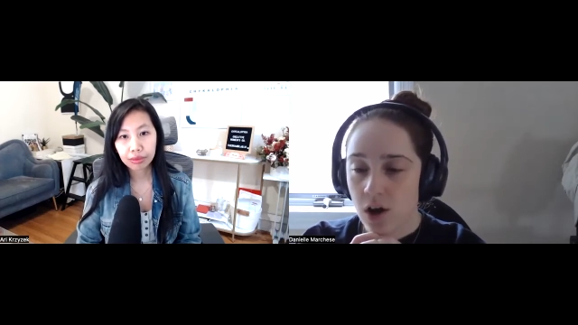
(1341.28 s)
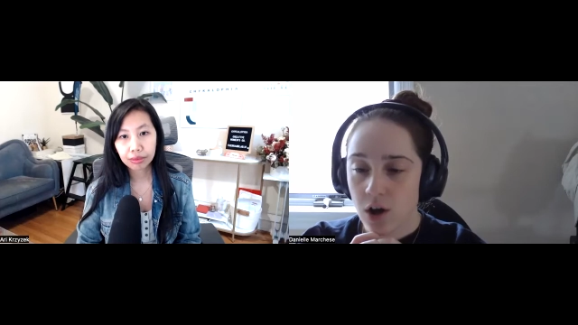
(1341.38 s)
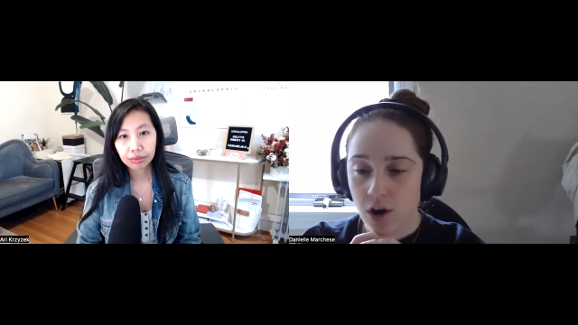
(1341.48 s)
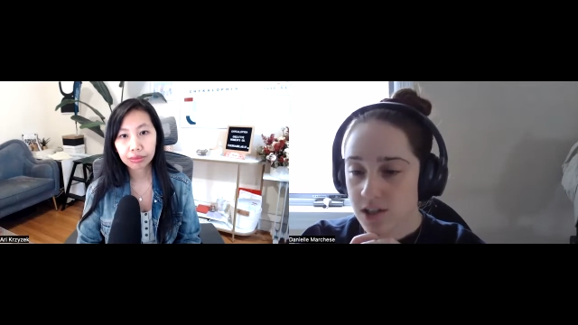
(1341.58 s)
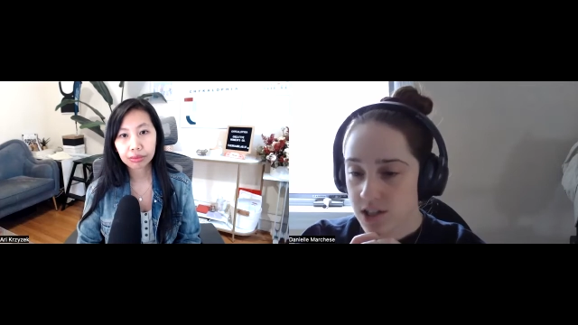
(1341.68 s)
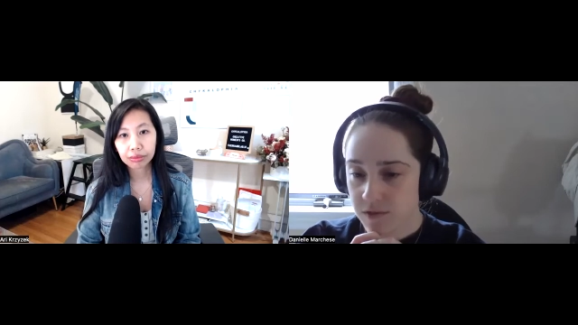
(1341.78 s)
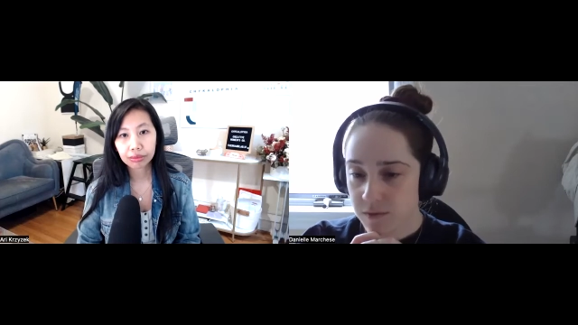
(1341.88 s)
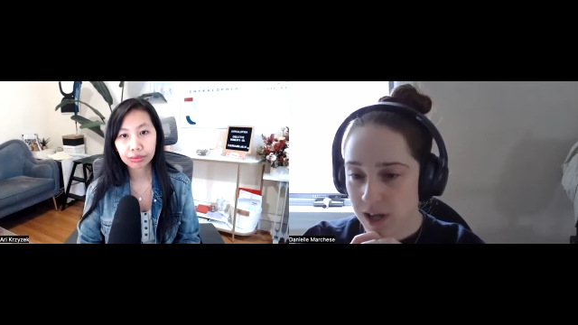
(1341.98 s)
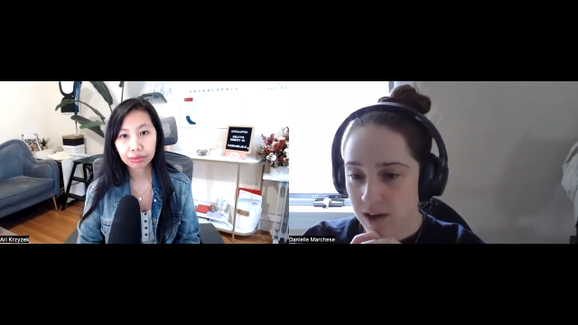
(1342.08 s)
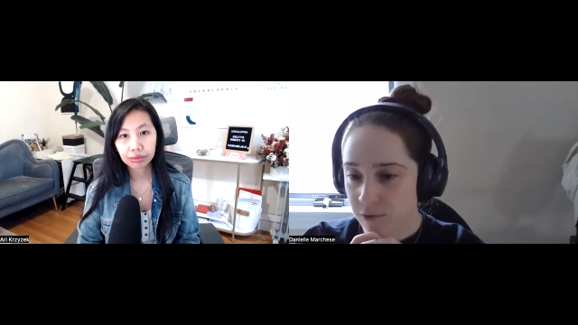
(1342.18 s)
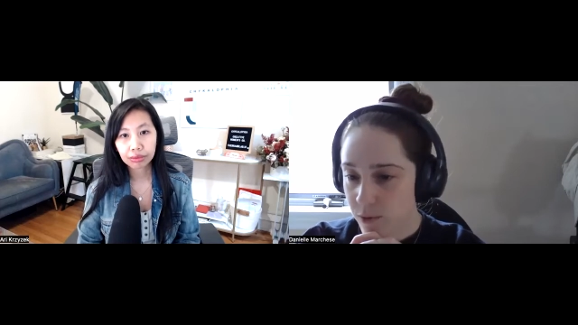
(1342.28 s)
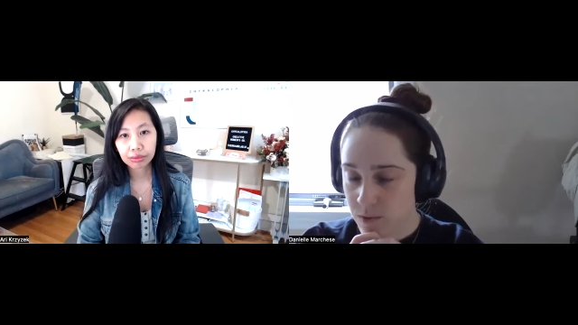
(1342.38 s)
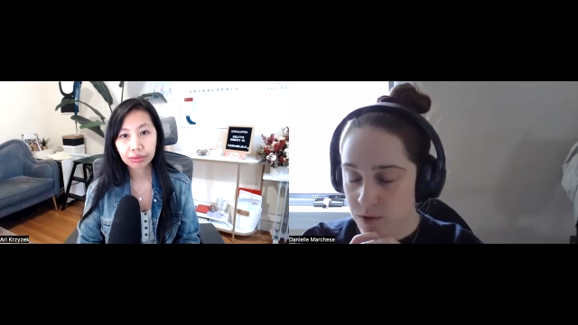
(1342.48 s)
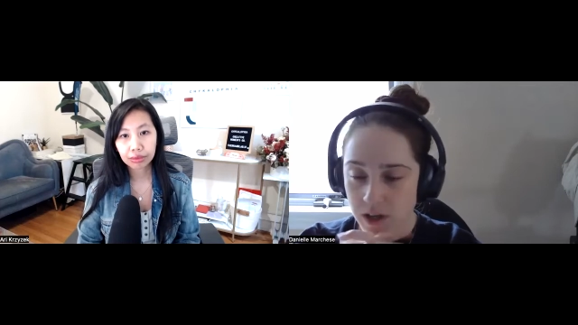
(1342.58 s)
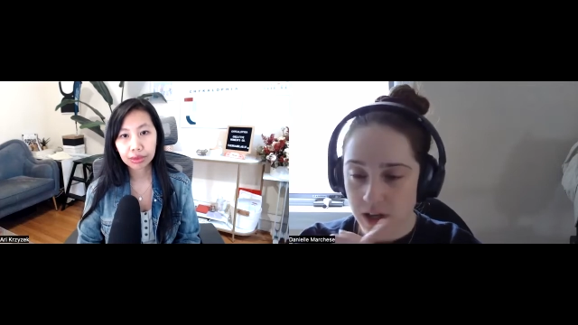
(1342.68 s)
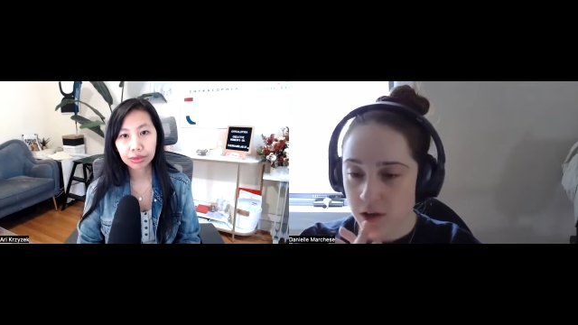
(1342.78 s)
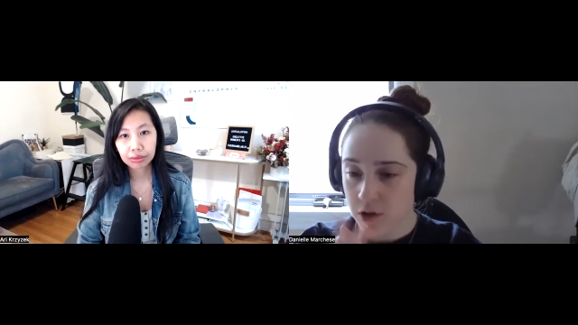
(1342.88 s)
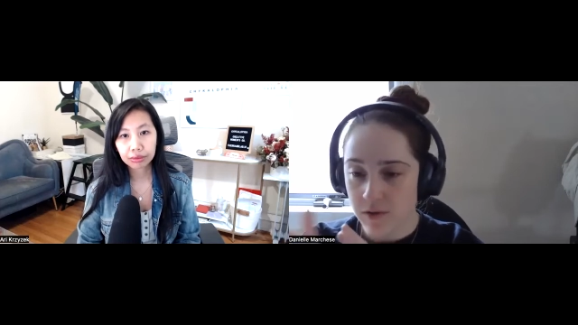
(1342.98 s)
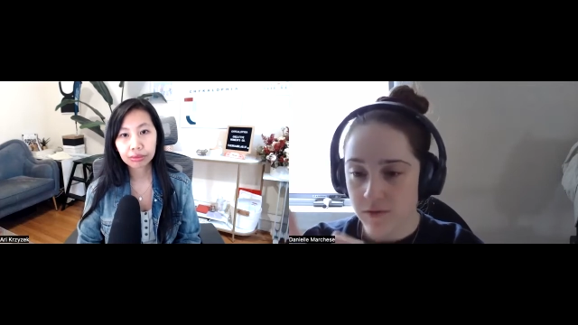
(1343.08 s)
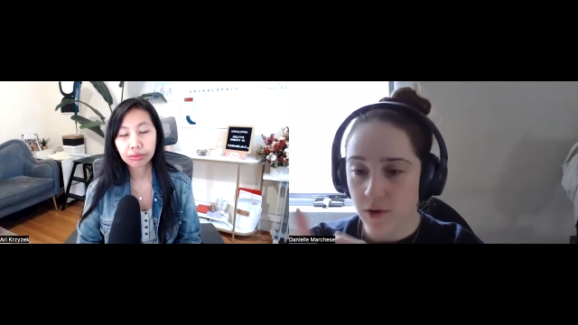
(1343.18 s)
Speaker 1: across different platforms. Can, you
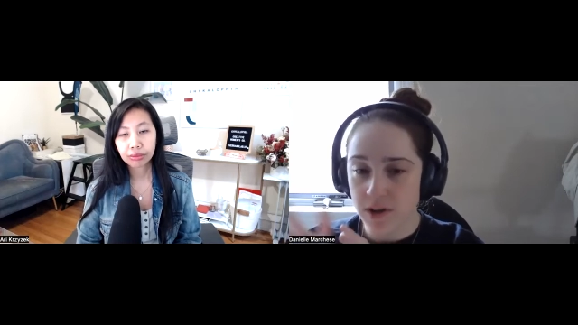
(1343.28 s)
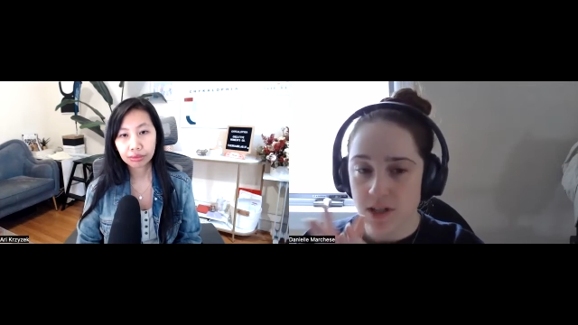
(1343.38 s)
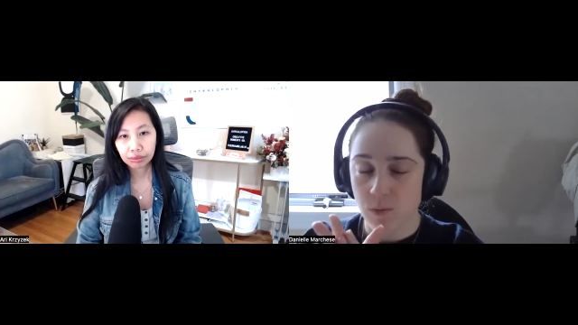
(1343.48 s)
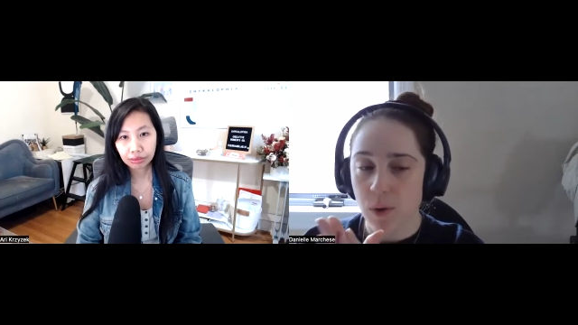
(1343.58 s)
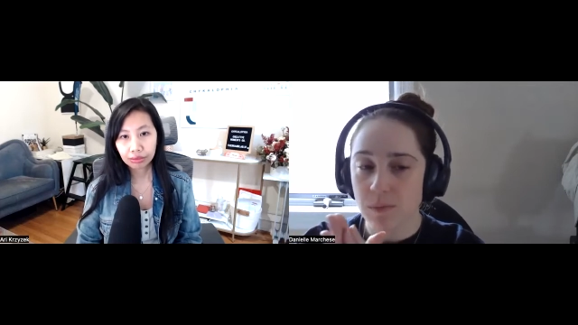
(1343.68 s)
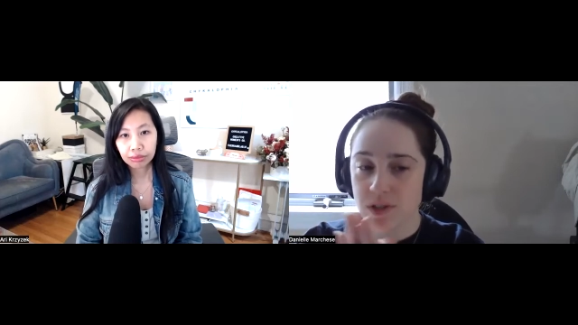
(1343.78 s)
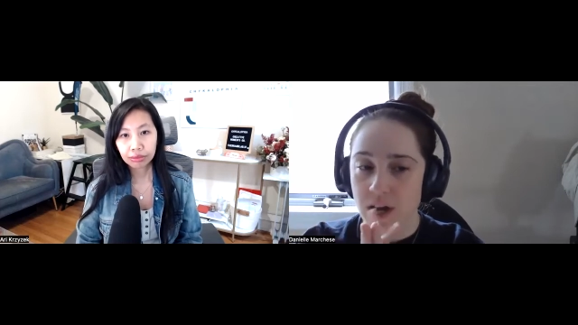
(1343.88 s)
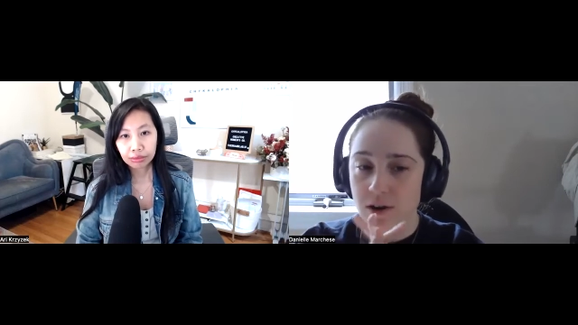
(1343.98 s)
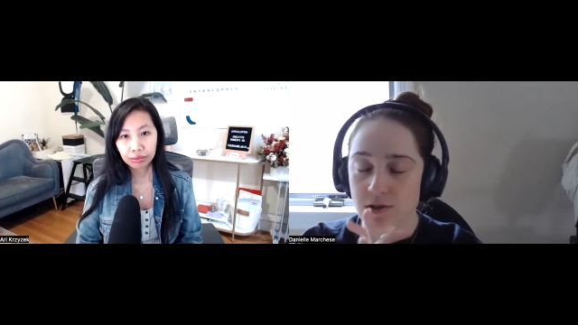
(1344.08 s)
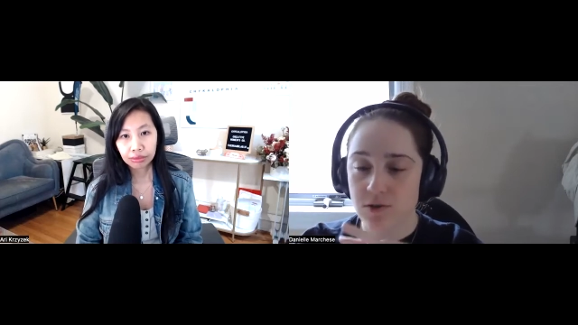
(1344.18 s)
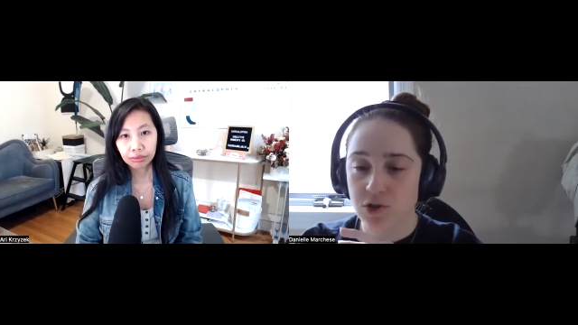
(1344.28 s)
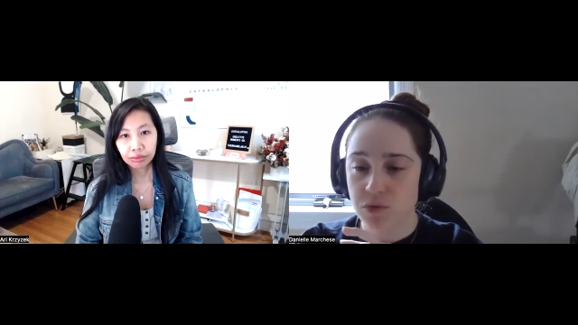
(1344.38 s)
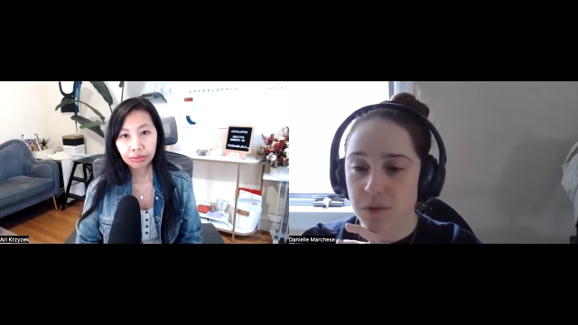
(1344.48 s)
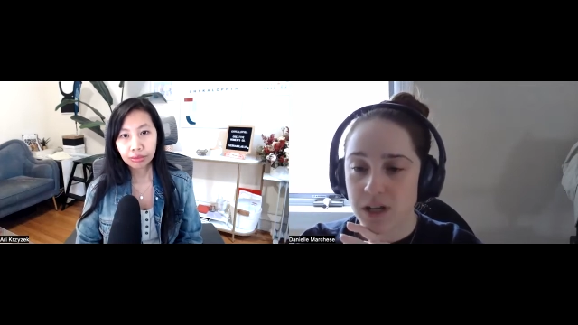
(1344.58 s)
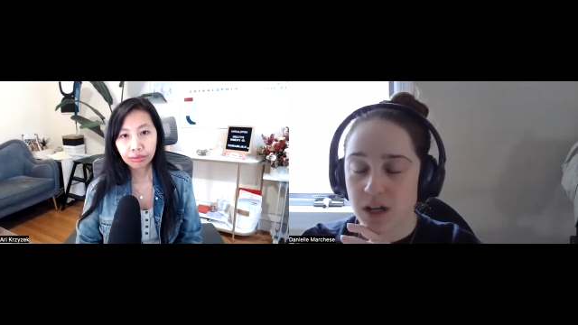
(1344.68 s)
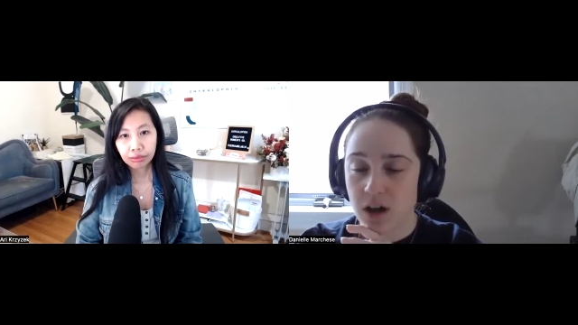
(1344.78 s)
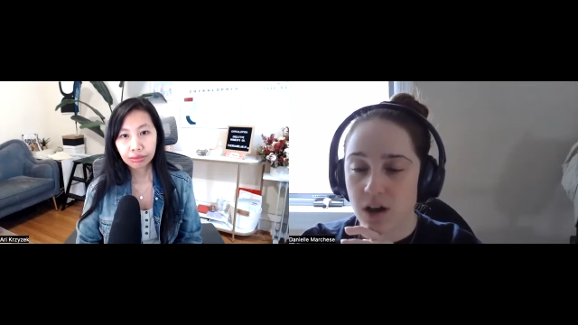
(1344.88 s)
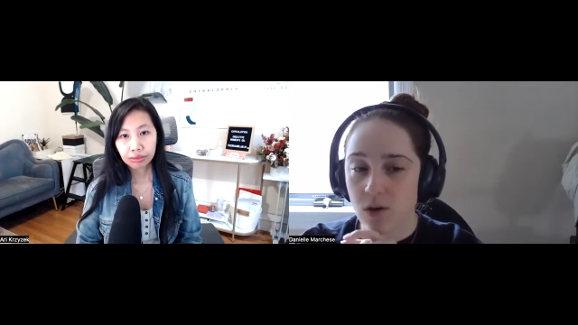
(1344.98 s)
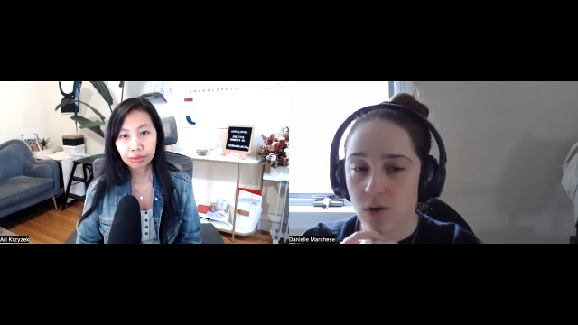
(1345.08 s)
can focus on website or social media